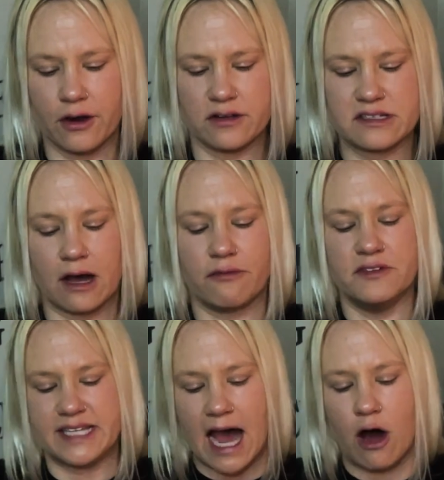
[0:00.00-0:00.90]

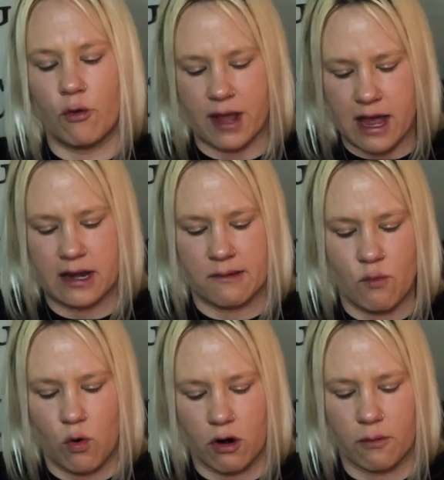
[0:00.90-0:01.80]
yourself down
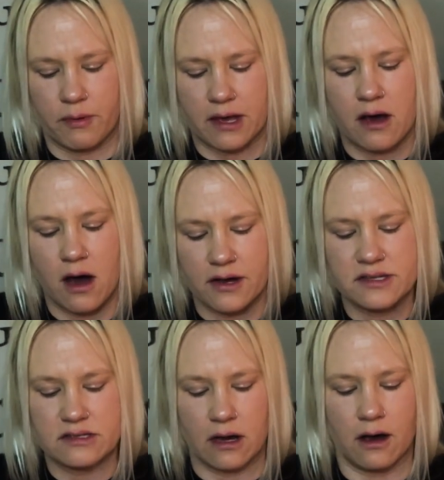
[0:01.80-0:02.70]
anymore
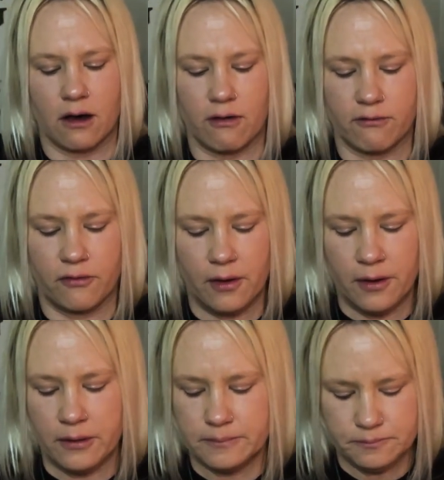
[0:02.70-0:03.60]
because of
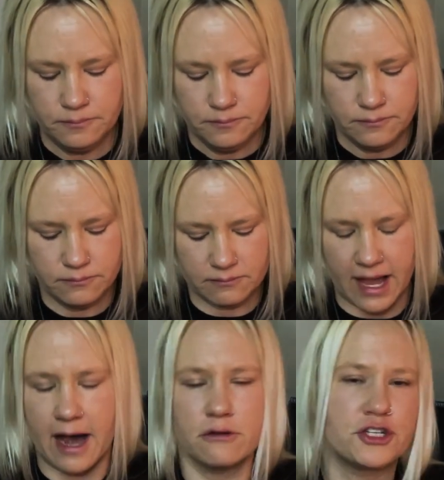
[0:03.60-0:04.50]

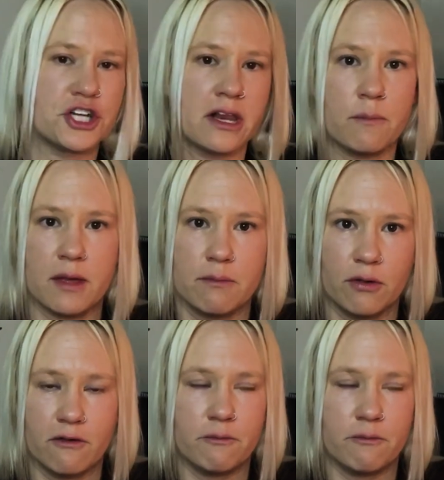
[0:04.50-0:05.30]
how shitty people